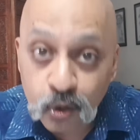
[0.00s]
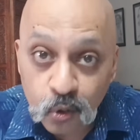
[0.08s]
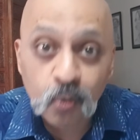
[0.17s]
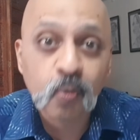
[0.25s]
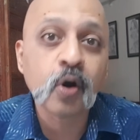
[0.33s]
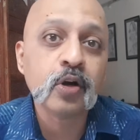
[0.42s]

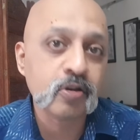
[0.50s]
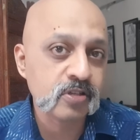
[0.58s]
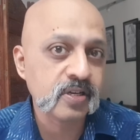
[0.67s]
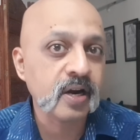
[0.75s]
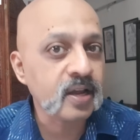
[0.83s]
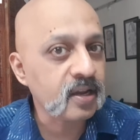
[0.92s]
you want
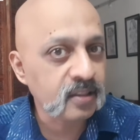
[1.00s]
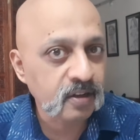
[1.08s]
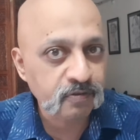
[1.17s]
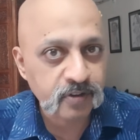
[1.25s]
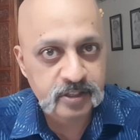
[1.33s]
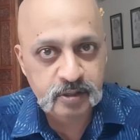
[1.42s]
to study in
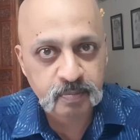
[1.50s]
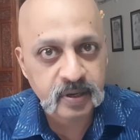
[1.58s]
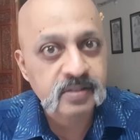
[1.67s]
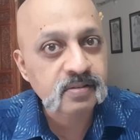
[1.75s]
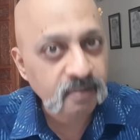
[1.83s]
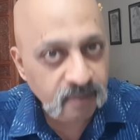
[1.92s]
the first
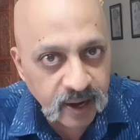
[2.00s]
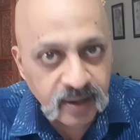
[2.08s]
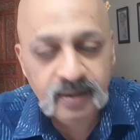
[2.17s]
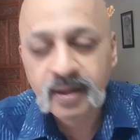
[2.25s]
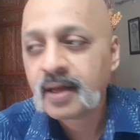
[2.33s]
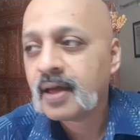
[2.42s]
place,
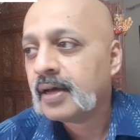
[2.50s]
right?